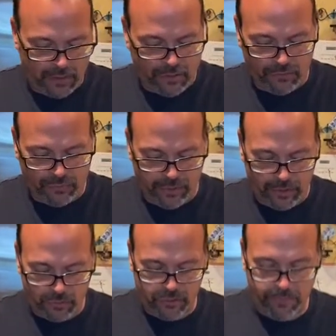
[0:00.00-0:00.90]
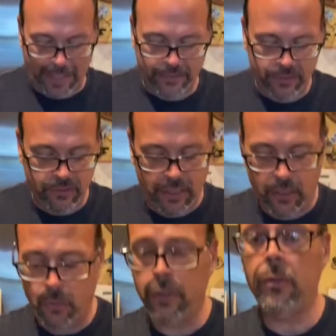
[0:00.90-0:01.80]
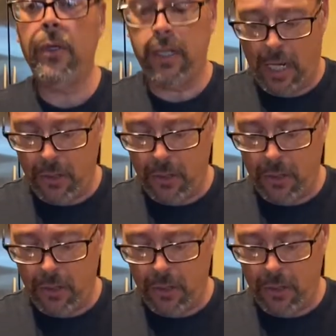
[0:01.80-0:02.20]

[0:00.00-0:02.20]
There's really no spices that go into it. I